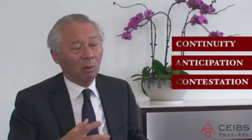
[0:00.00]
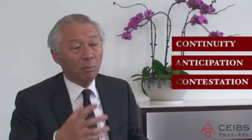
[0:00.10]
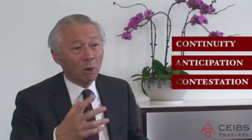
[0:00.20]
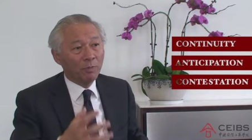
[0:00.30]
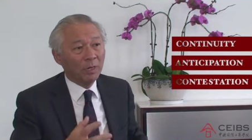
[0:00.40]

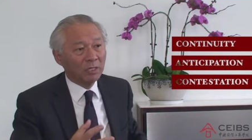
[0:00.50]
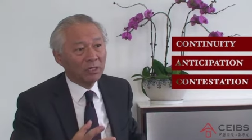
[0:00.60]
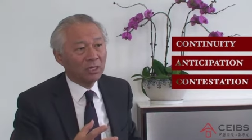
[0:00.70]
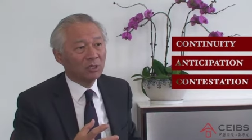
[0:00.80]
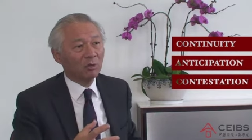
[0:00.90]

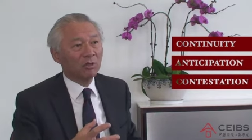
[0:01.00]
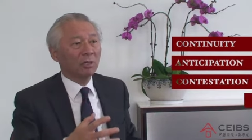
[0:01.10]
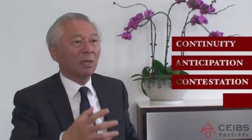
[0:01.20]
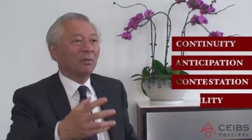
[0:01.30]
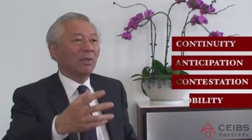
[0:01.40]
mobility, so
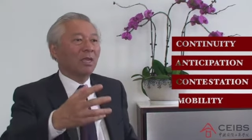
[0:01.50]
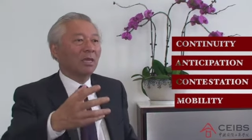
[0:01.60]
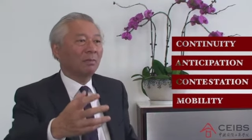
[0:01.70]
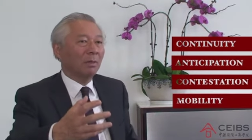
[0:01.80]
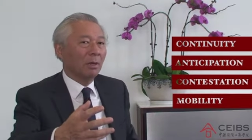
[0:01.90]
that they
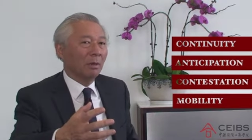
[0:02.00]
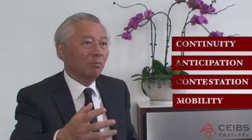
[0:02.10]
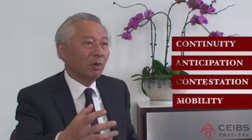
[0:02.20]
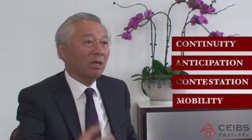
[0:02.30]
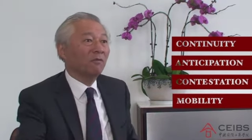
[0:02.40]
can
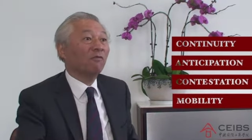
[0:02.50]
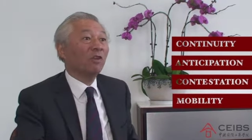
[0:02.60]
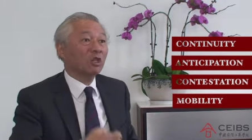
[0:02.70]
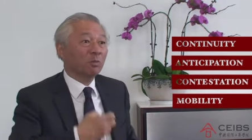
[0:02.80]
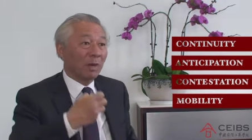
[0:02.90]
bring in
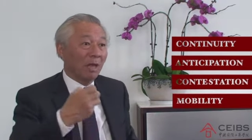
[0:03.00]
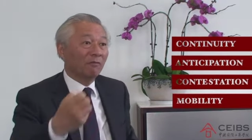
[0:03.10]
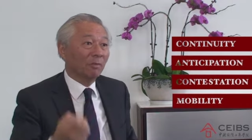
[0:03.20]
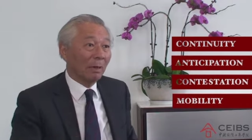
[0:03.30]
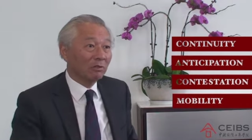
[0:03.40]
fresh
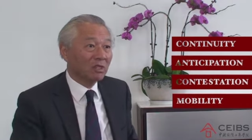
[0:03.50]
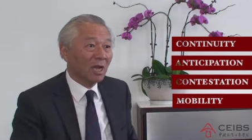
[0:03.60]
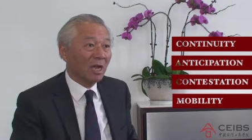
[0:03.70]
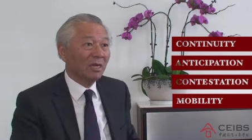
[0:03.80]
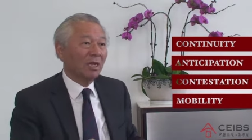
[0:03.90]
blood from
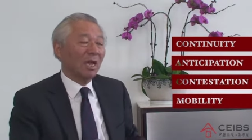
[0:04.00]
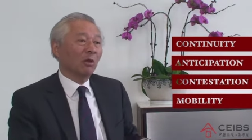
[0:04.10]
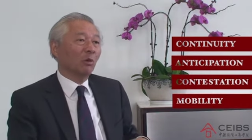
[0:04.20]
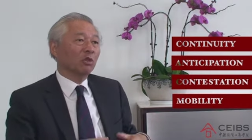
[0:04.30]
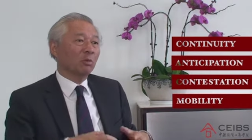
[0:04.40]
outside
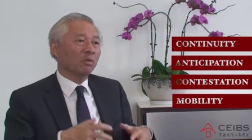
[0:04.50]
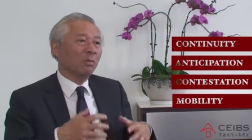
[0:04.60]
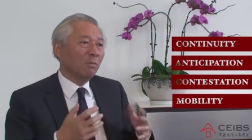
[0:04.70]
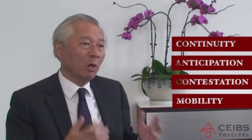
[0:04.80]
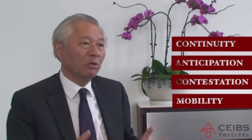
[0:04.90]
and also
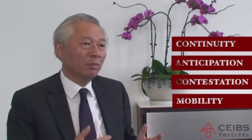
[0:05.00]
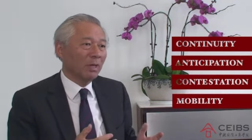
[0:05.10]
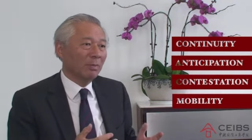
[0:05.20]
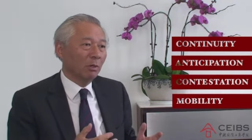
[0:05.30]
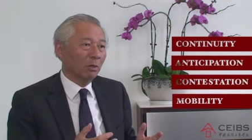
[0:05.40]
promote
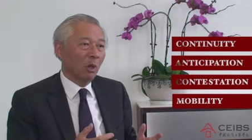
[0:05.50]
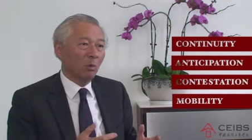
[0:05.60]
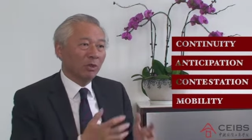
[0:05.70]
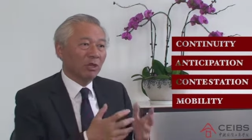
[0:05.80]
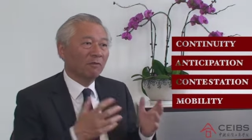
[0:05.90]
people
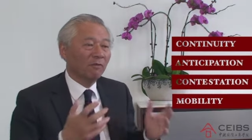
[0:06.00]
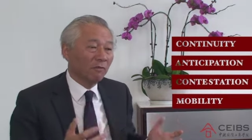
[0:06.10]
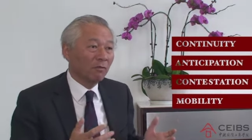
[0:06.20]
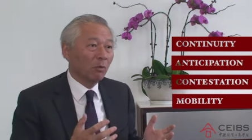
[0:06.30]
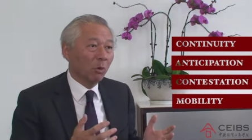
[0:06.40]
with a
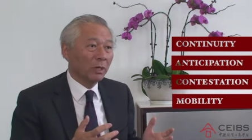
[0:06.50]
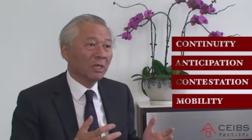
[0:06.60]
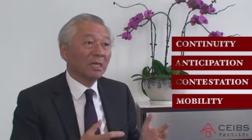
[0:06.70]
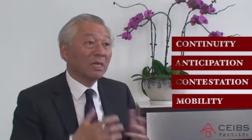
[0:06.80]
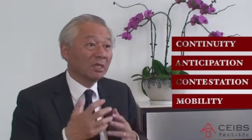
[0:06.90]
different
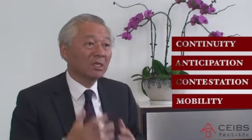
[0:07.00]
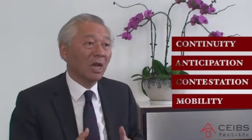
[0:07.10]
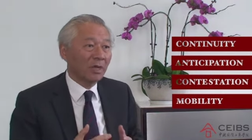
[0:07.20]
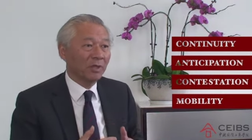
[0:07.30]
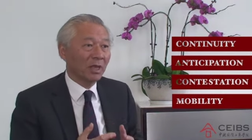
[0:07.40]
viewpoint
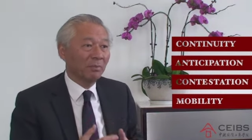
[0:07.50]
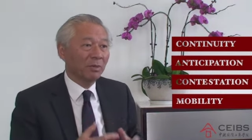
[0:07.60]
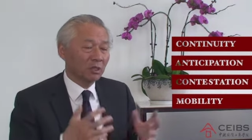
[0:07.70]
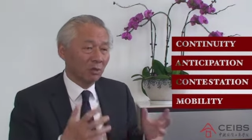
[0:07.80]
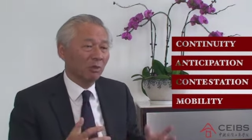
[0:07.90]
inside the
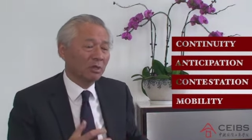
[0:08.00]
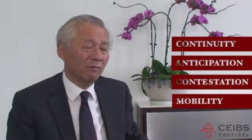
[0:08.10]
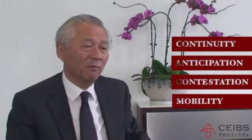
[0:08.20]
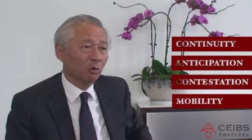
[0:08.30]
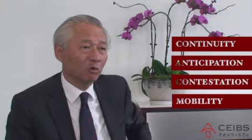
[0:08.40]
company. So those are
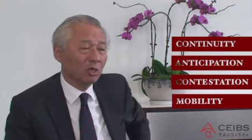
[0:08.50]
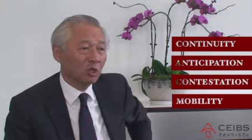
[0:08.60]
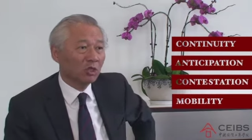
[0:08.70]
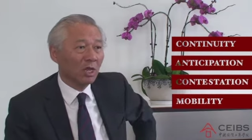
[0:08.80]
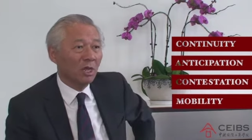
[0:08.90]
the 4
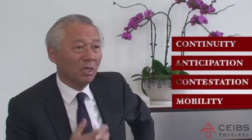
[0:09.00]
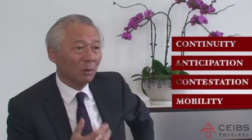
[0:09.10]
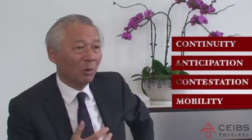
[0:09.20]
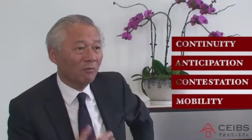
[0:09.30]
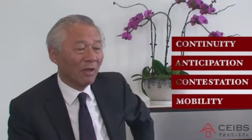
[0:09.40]
traditions
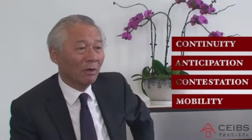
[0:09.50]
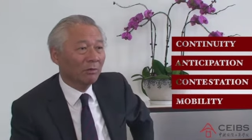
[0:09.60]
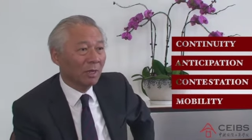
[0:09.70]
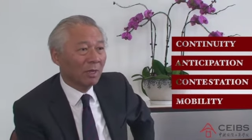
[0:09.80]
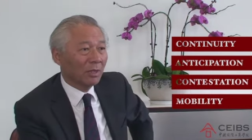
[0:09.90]
that we
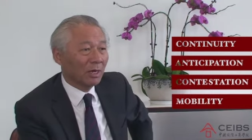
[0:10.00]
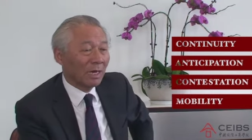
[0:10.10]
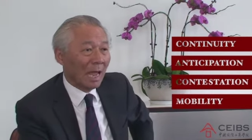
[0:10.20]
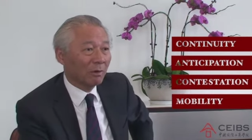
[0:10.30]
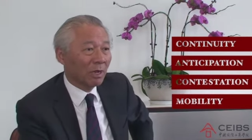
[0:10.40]
found that
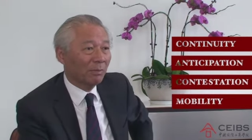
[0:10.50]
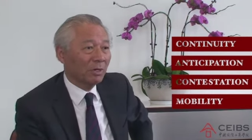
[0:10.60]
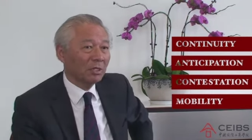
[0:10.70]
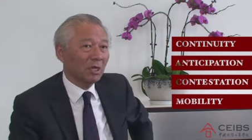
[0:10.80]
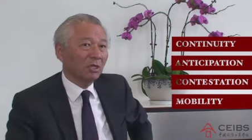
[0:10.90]
allow
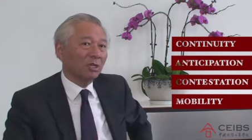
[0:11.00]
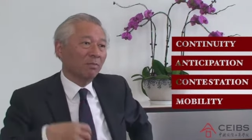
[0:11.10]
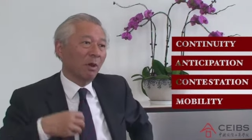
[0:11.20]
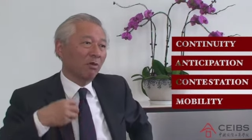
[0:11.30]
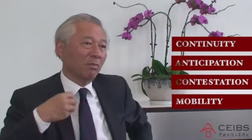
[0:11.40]
companies to
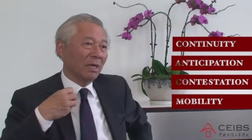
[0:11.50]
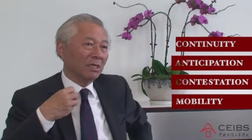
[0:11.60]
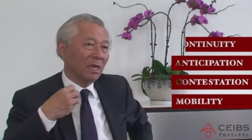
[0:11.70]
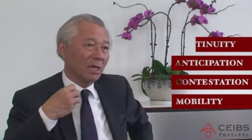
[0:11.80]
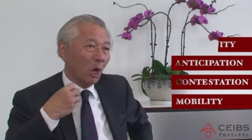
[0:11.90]
both
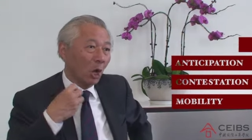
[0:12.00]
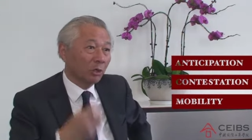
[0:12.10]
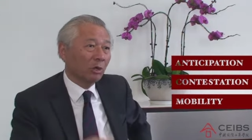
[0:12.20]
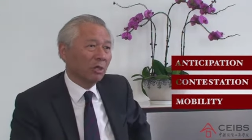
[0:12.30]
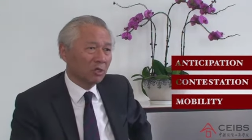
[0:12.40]
maintain
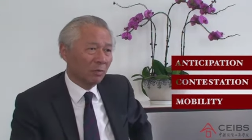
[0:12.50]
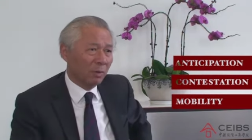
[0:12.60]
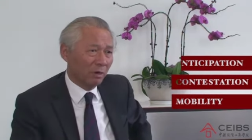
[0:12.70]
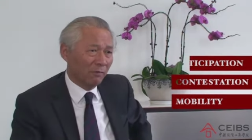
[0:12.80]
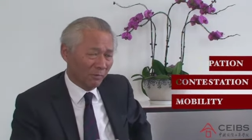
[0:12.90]
ongoing
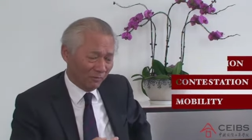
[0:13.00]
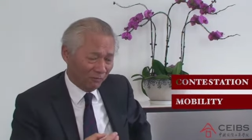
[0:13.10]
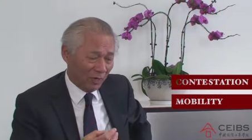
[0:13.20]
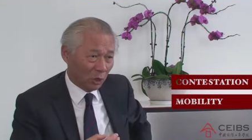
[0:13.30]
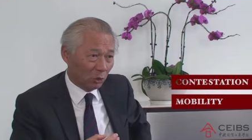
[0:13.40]
superior
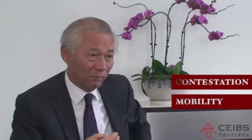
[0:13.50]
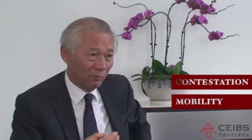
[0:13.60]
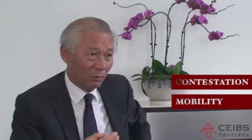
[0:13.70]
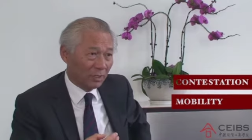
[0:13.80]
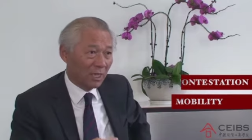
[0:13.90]
financial
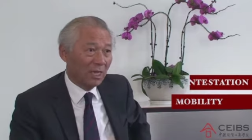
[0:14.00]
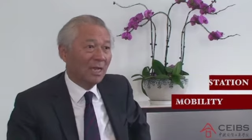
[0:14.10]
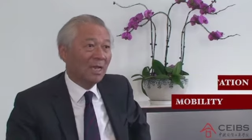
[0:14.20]
performance